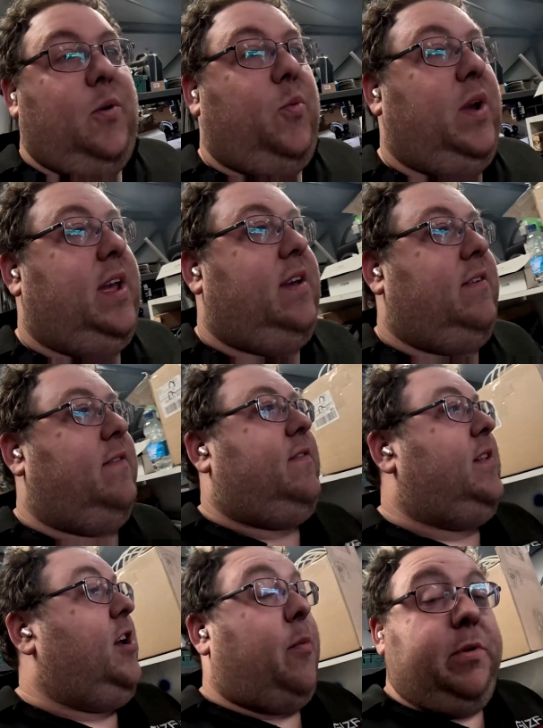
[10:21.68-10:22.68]

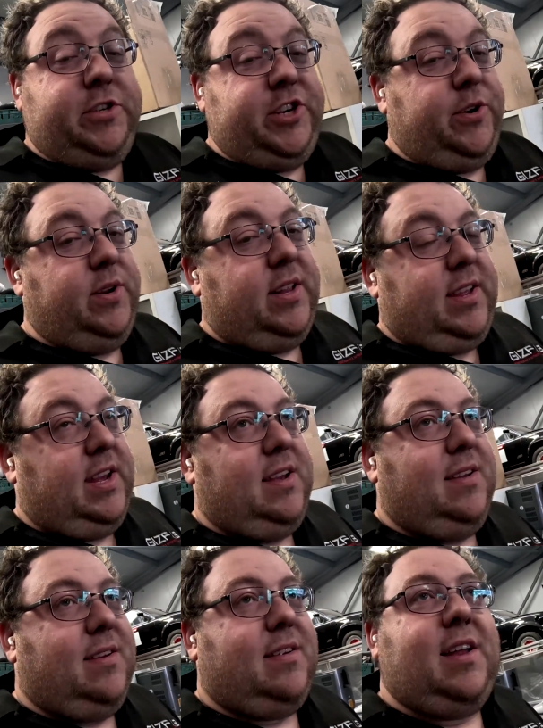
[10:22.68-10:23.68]
with the
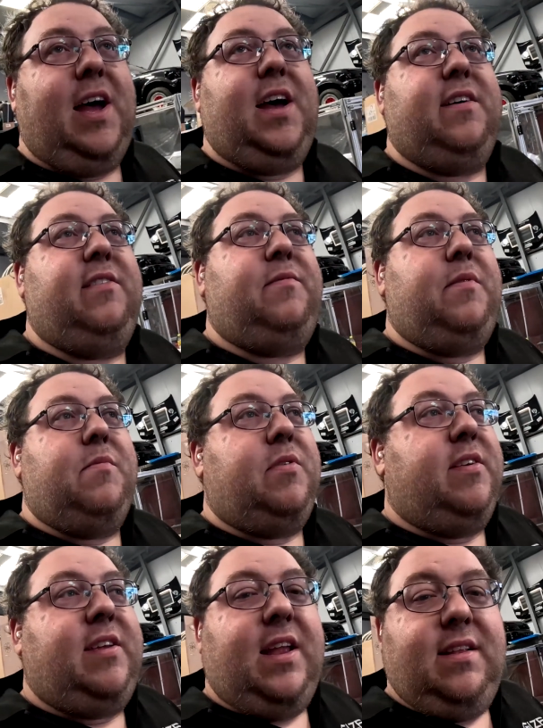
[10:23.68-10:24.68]
opportunities that I've been
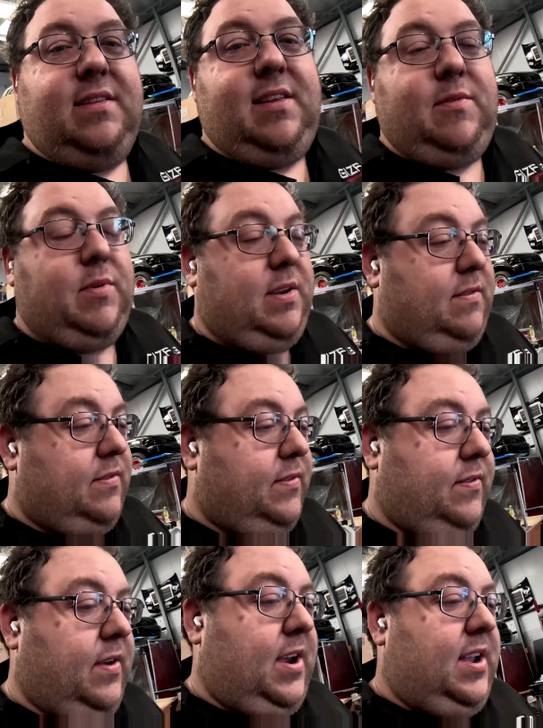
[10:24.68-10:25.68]
presented
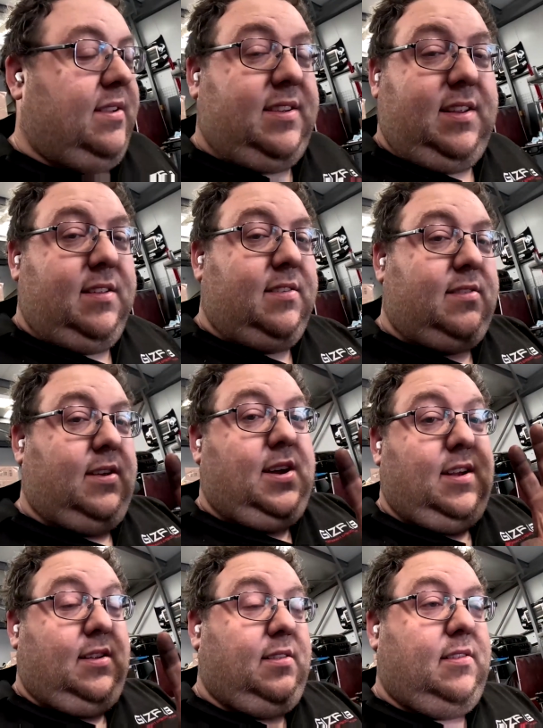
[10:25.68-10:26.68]
with since
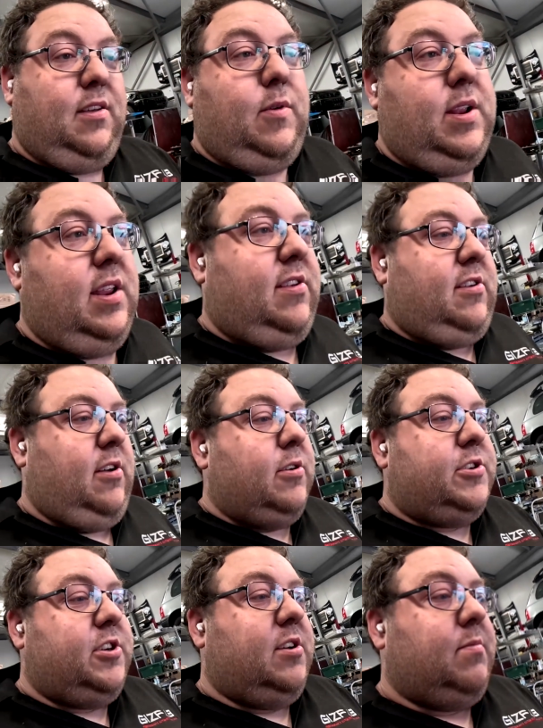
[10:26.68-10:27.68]
doing this
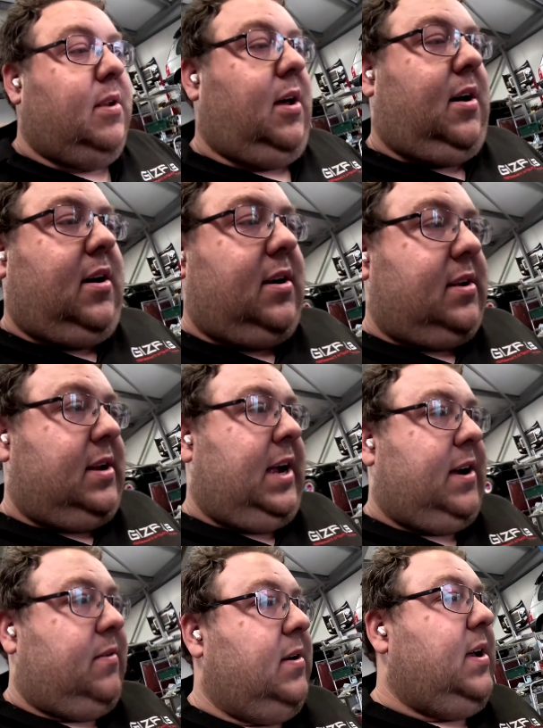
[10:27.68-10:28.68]
YouTube malark.
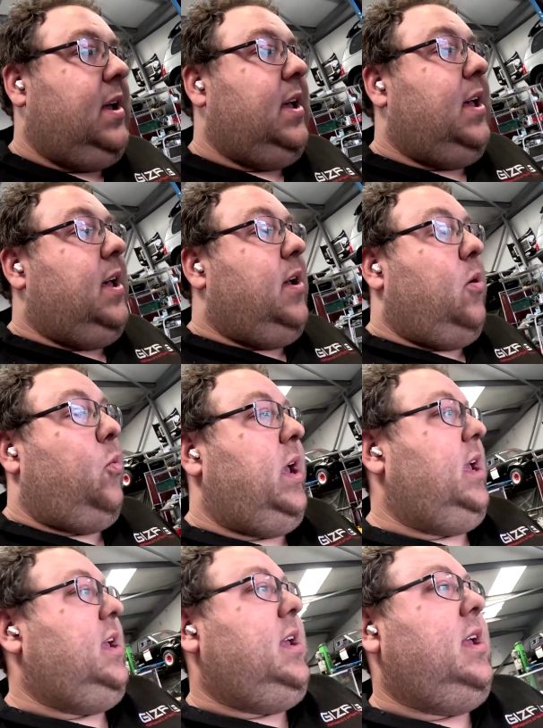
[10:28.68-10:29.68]
Now,
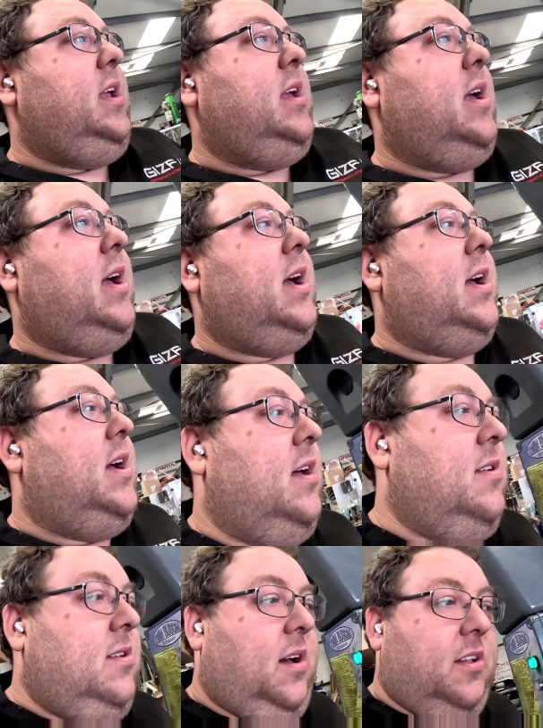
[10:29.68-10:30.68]
we
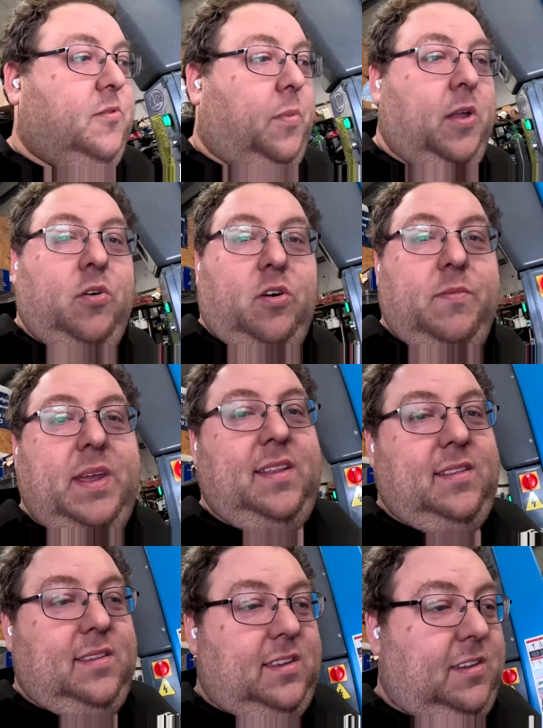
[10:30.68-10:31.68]
are not by all
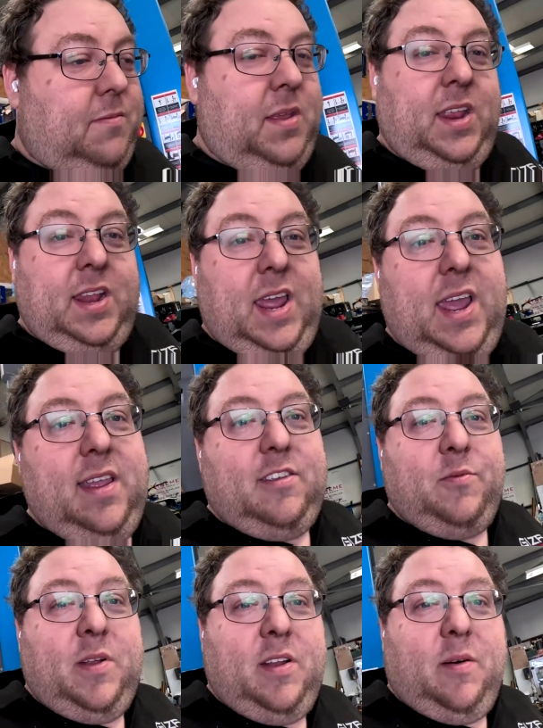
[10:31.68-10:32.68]
means
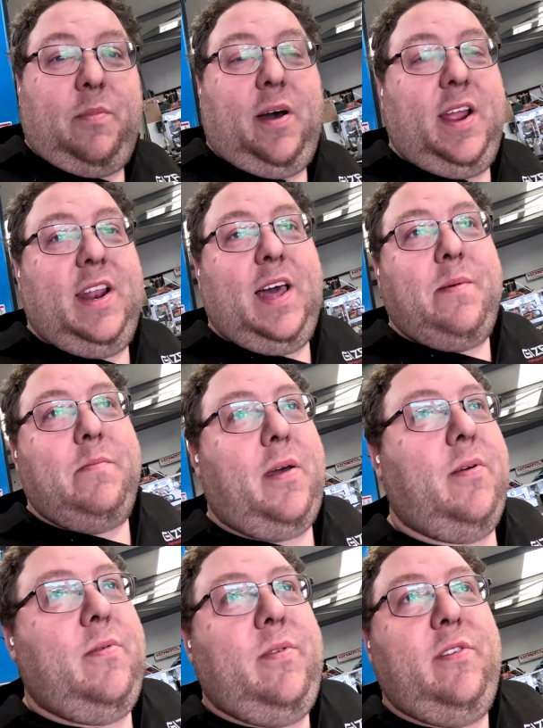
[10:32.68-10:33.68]
millionaires. We're not buying
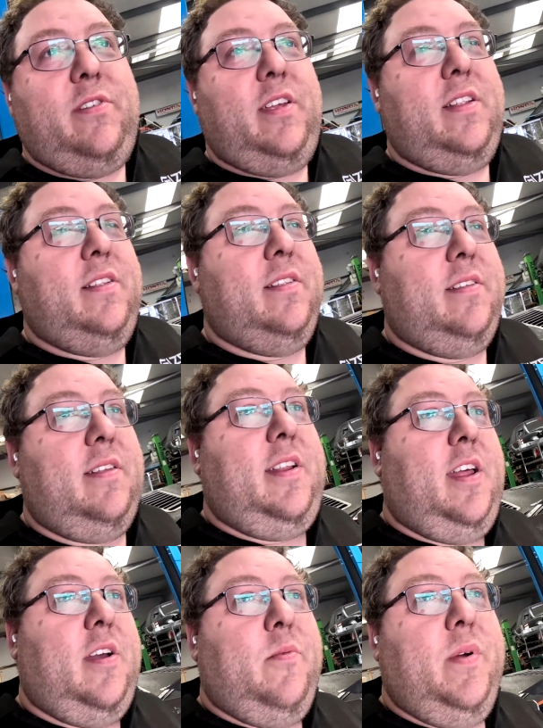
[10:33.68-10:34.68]
Lambos, and
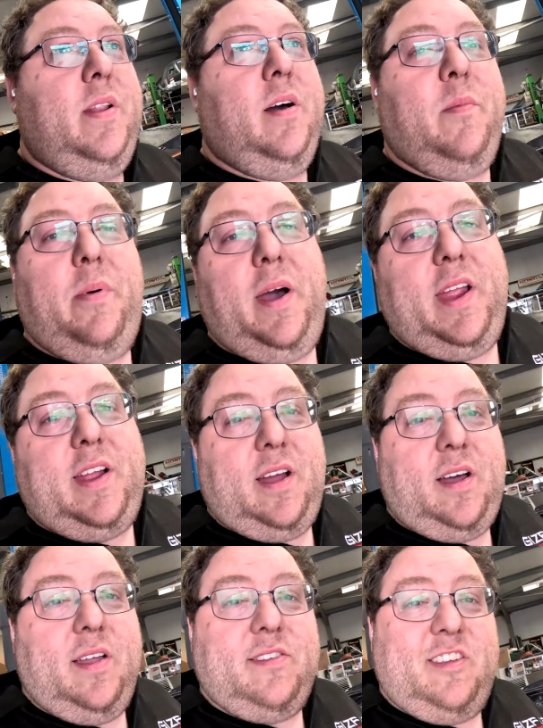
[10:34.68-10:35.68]
you know, we're not buying
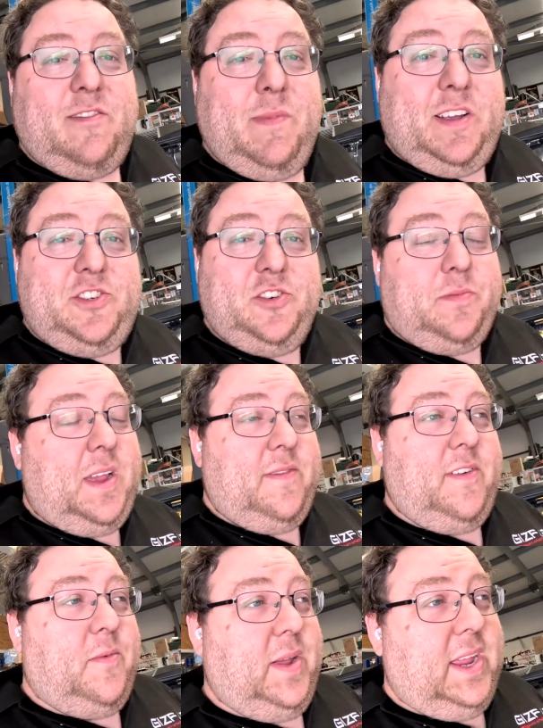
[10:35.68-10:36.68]
cars to smash up
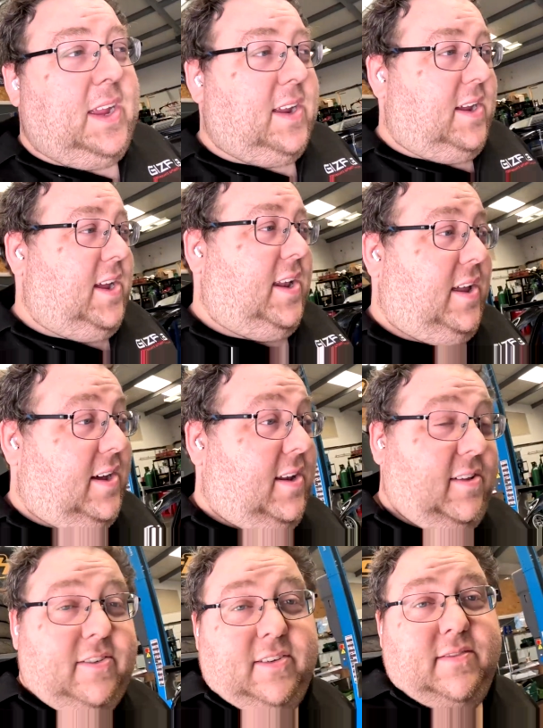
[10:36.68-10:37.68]
every week like a
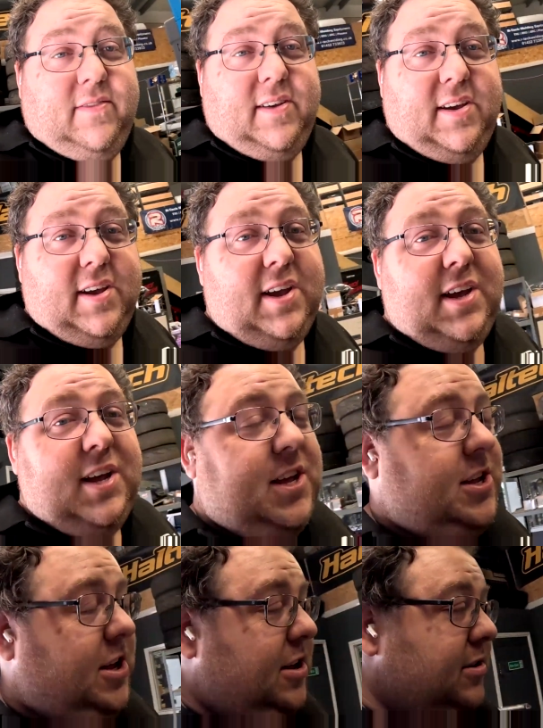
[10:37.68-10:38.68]
lot of
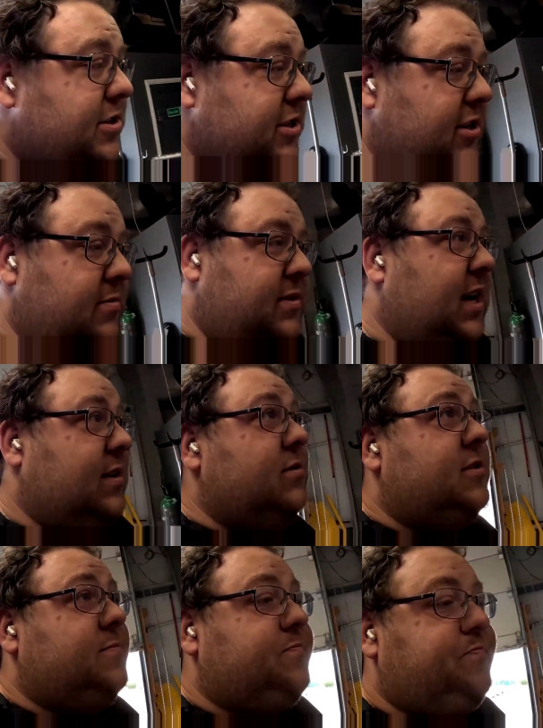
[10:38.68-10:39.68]
YouTube
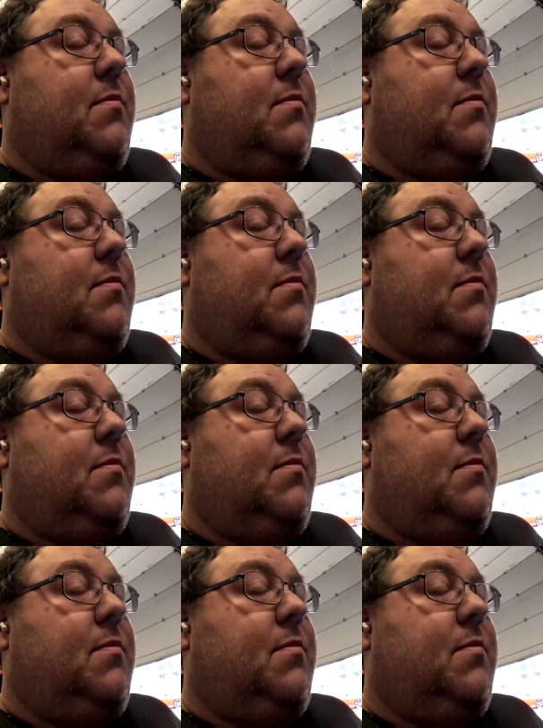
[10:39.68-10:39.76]
channels.